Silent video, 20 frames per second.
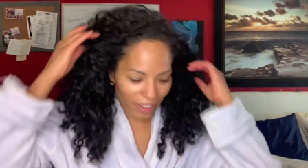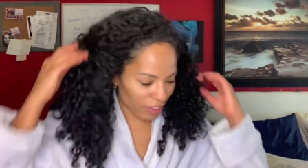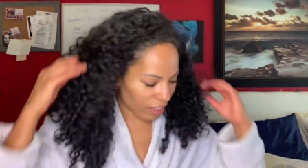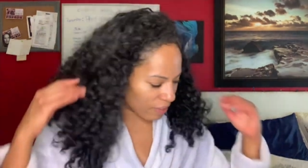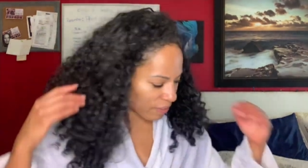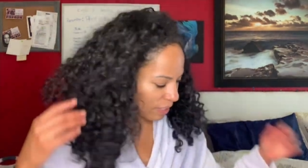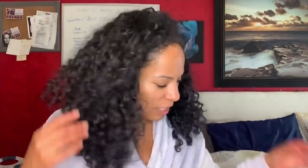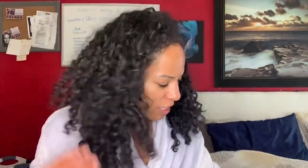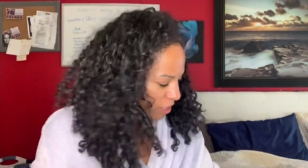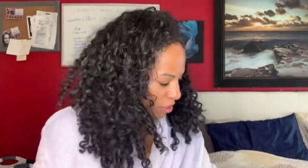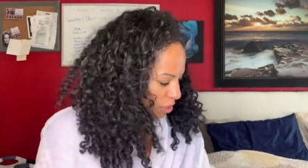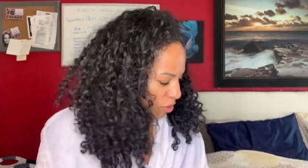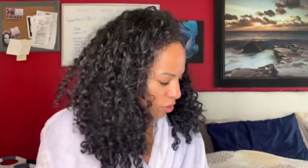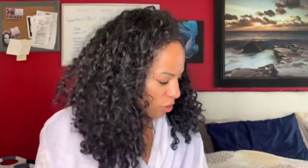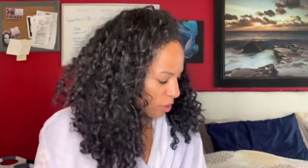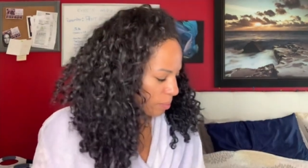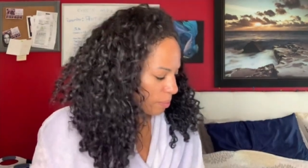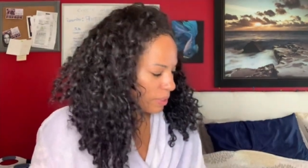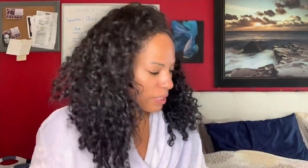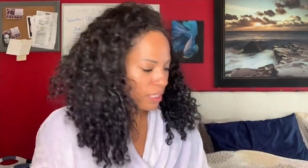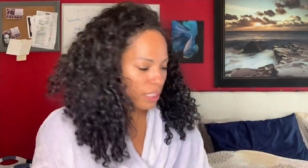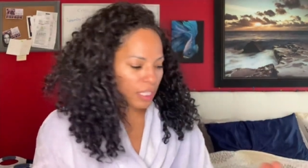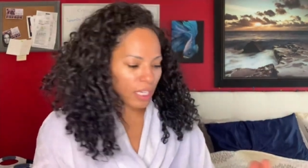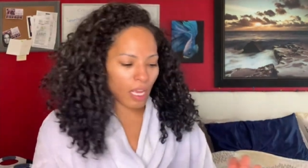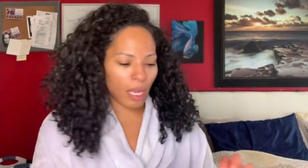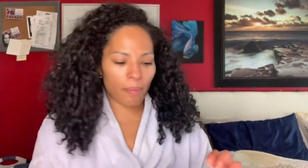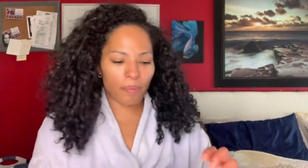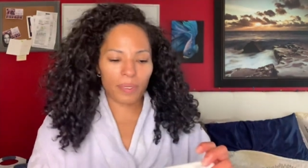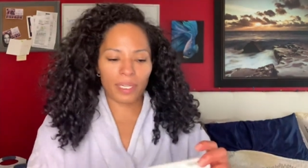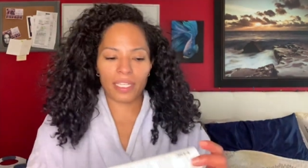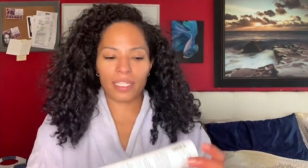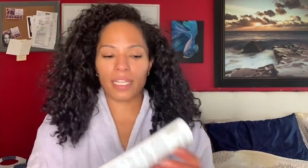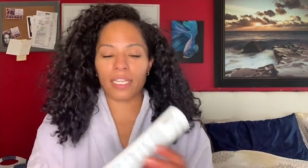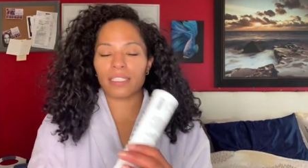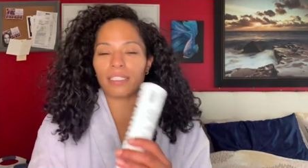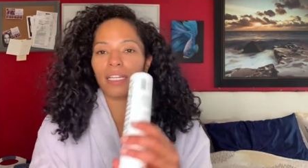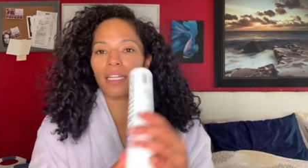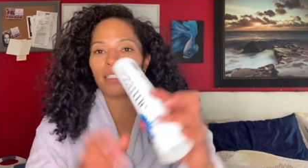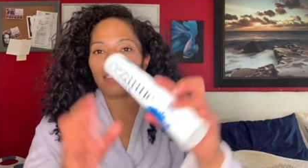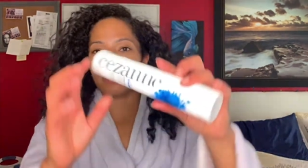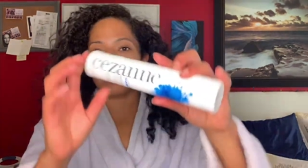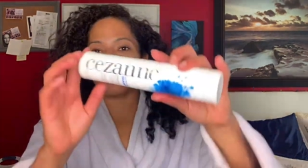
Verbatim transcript: I love keratin treatments. The company that does